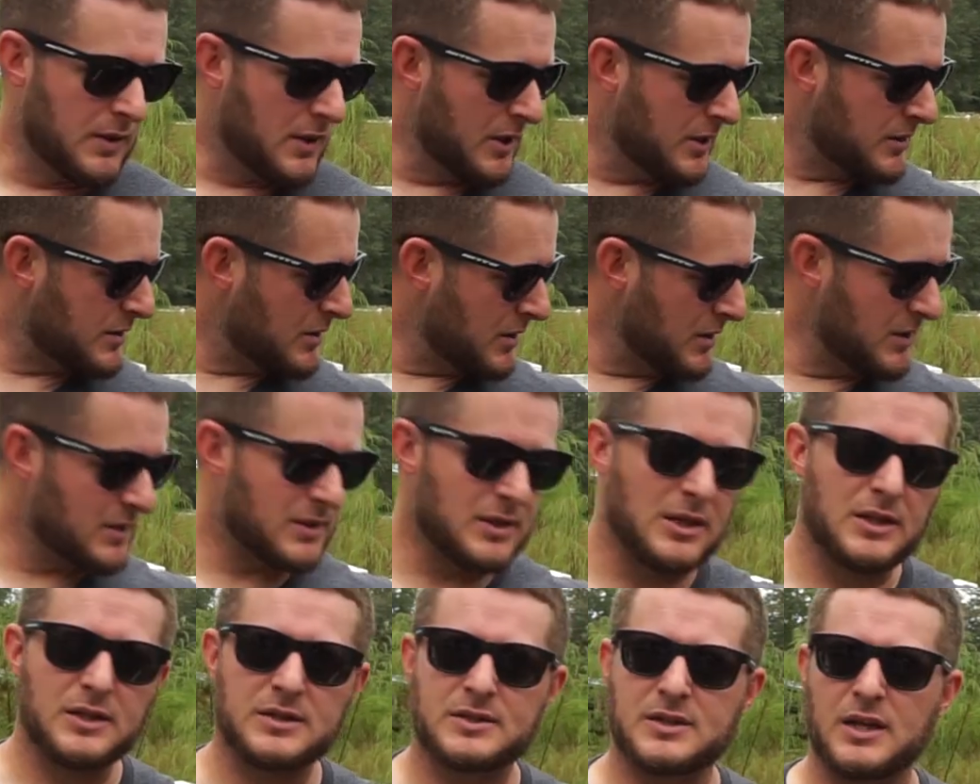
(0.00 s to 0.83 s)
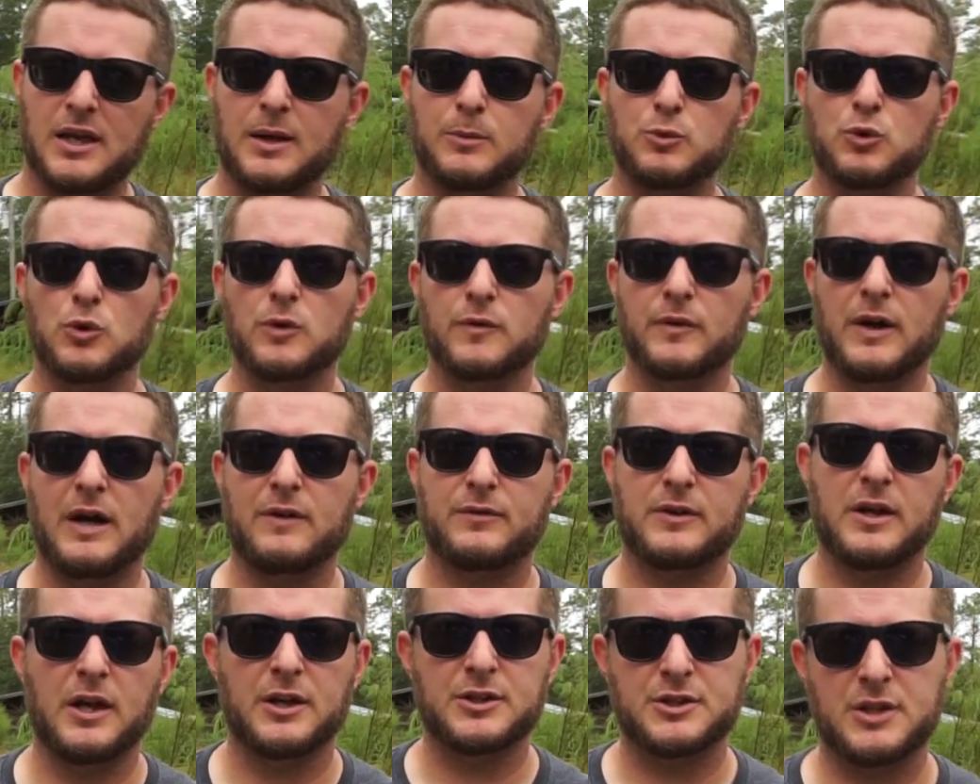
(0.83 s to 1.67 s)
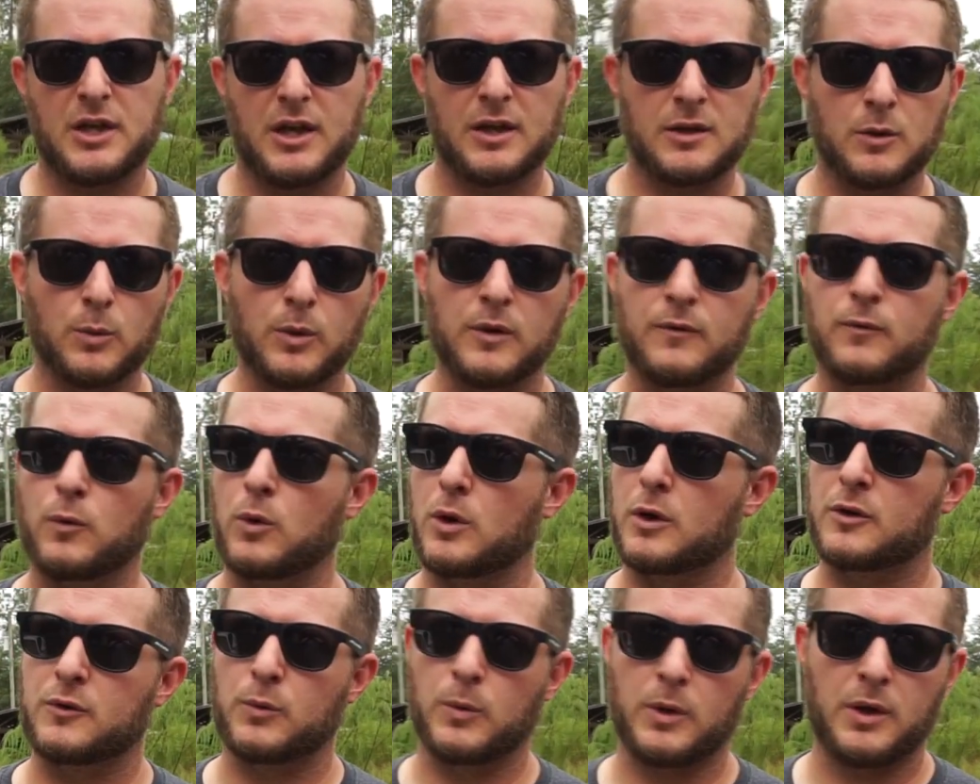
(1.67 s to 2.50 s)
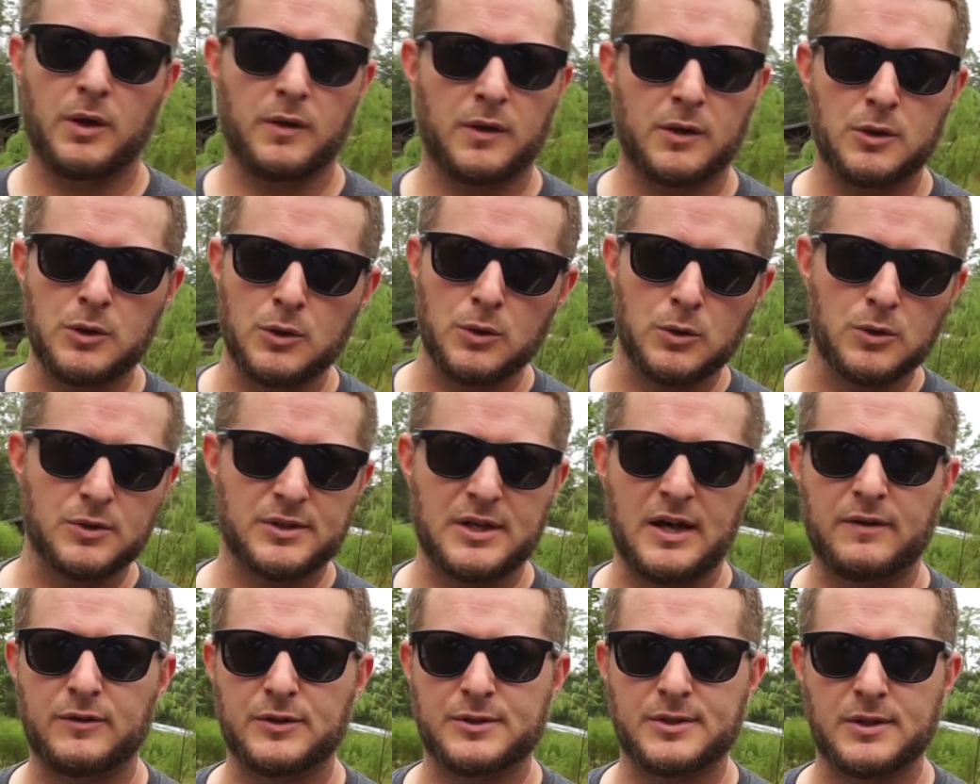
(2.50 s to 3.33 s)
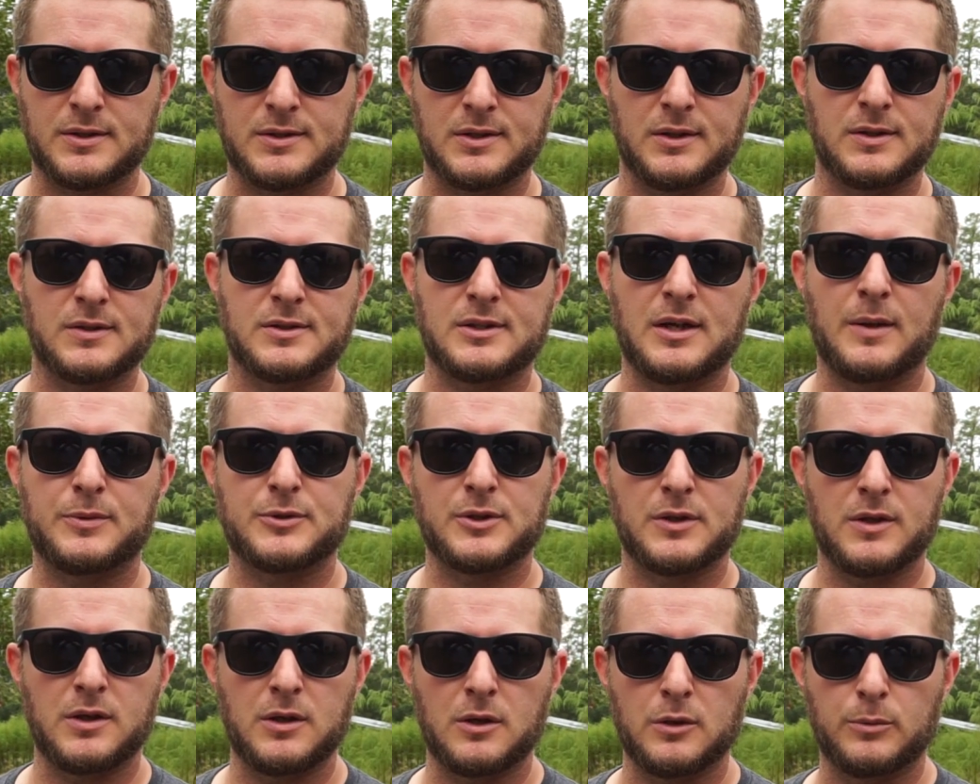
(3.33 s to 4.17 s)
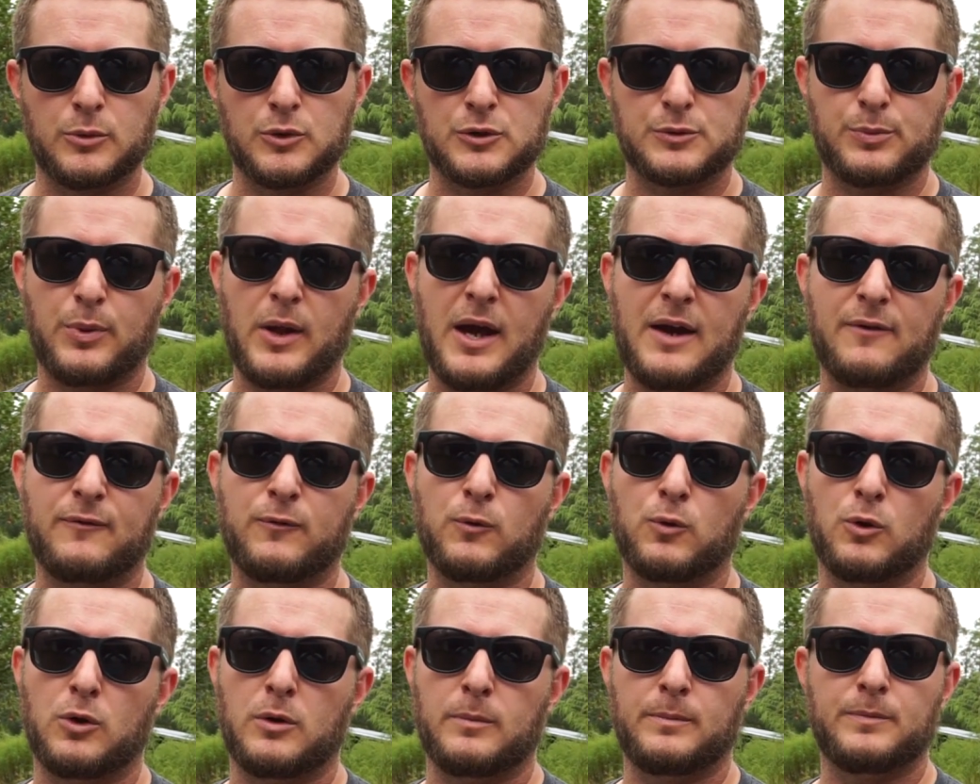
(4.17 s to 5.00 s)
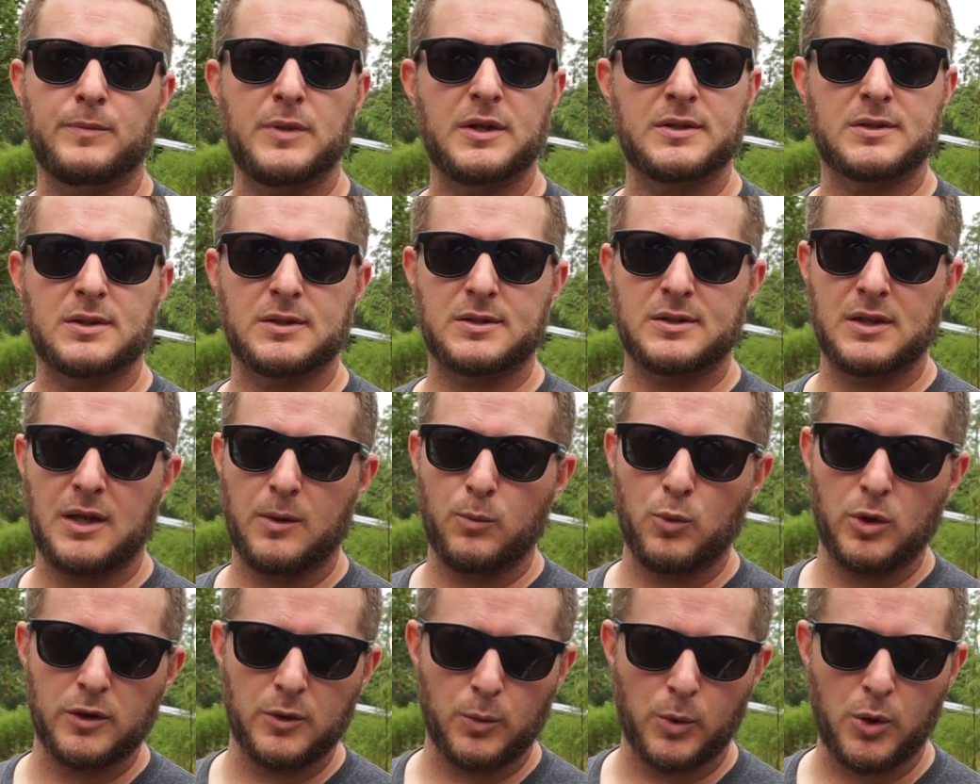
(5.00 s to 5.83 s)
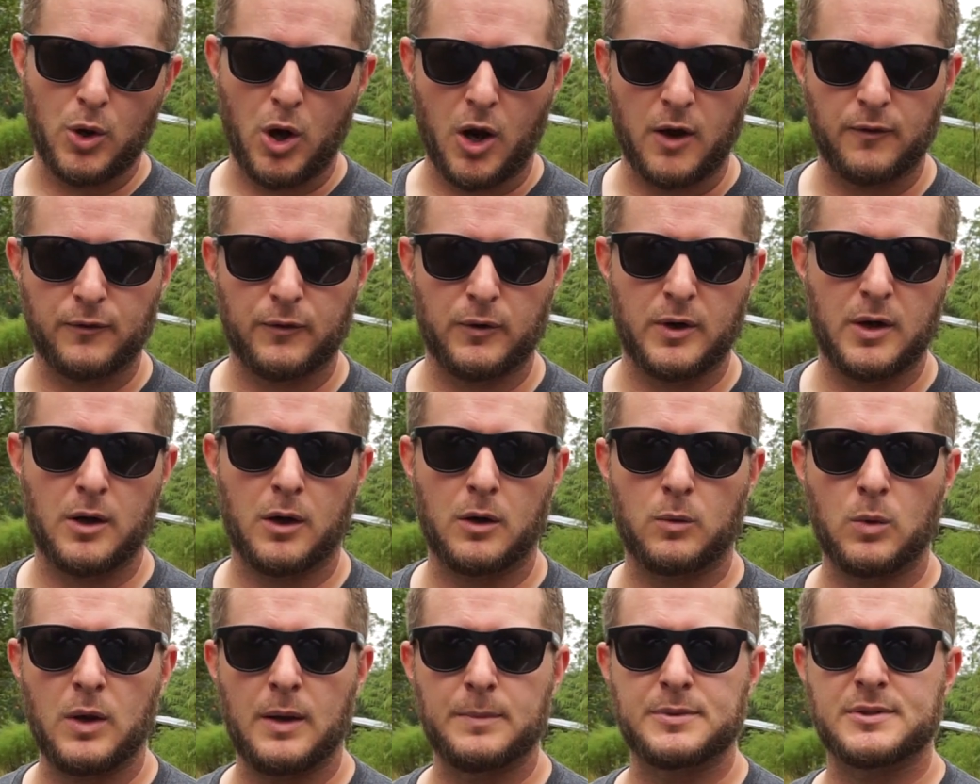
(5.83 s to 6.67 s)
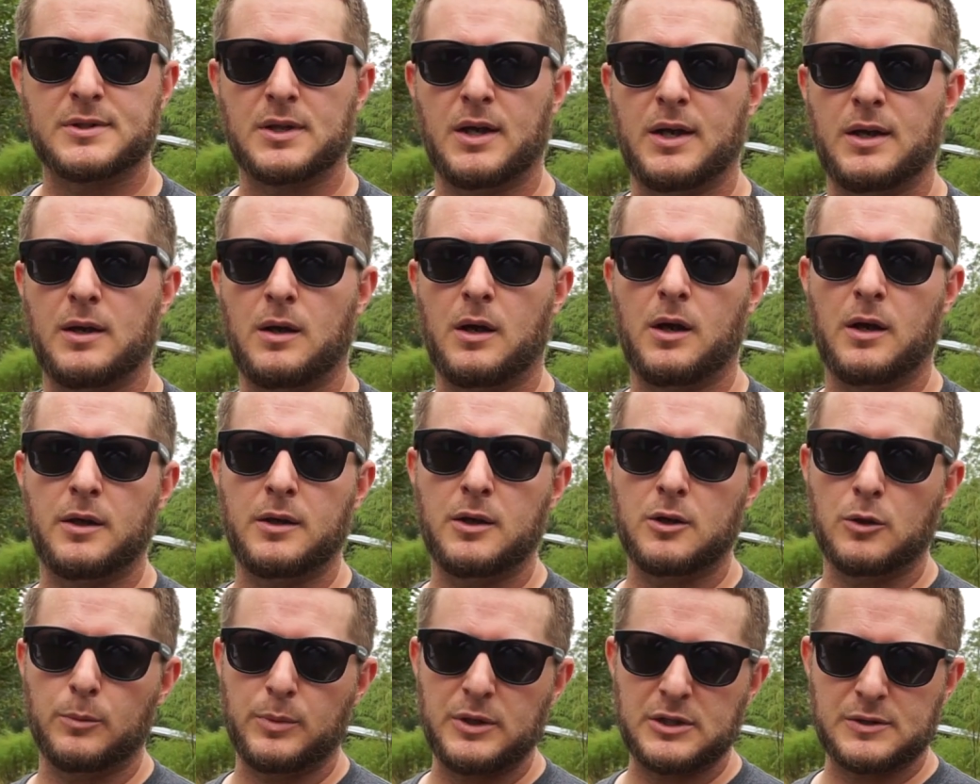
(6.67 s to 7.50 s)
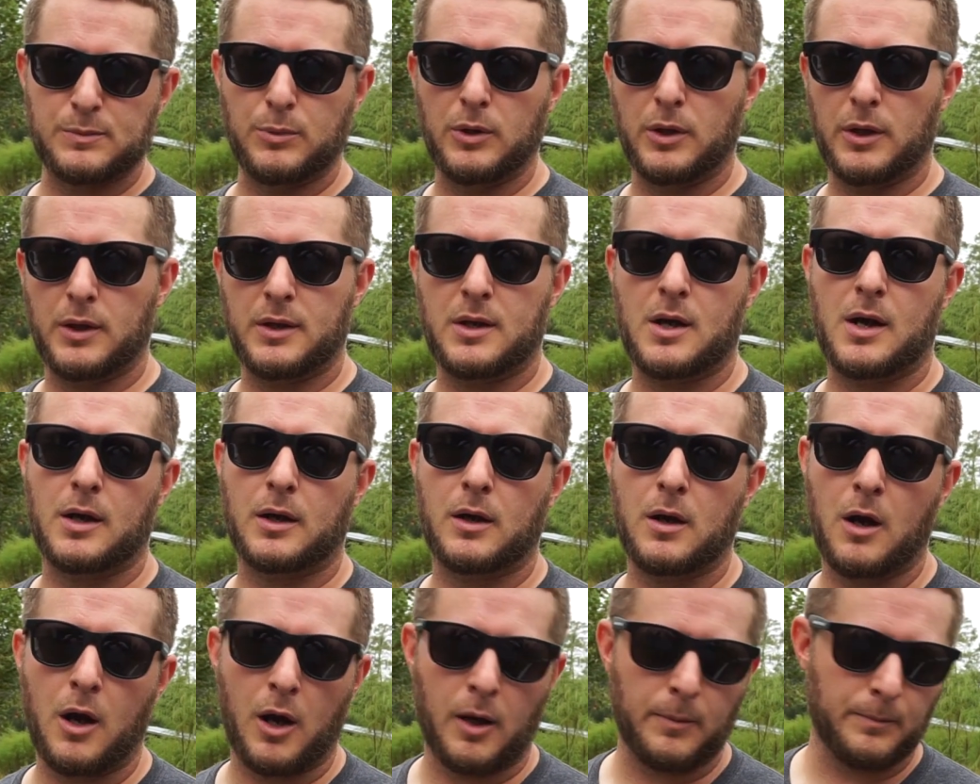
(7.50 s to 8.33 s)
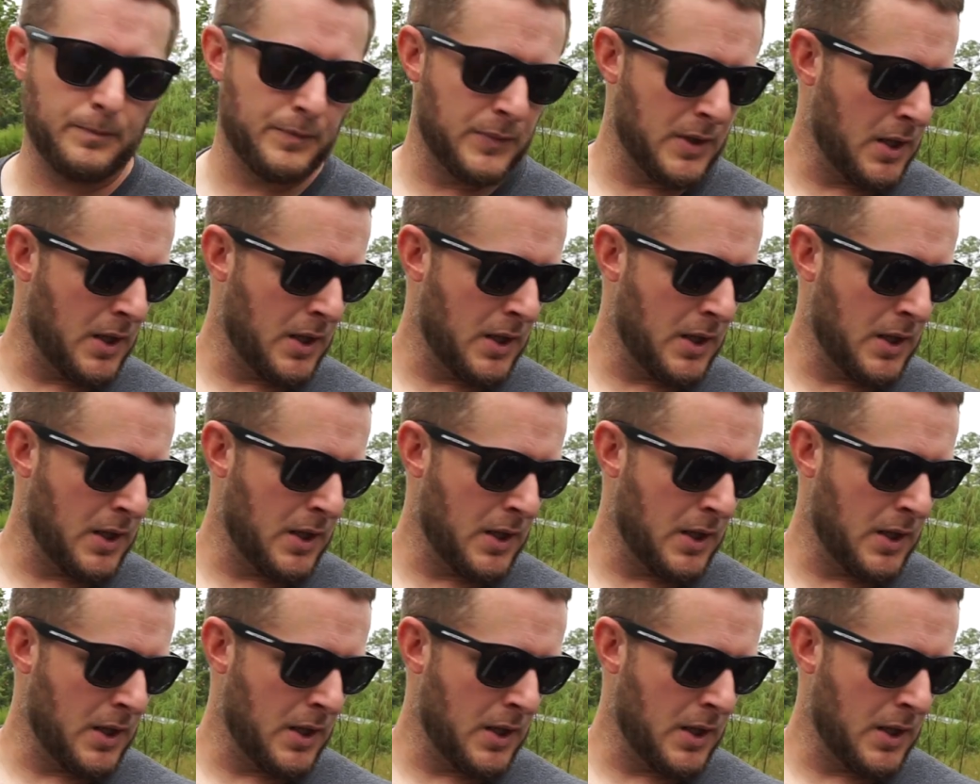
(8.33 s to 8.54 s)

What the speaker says: This is the same dual valve catch can that we've worked with and used ever since the inception of the Ecoboost platform. It's the same one that we offer at our website on ecoboostbillet.com.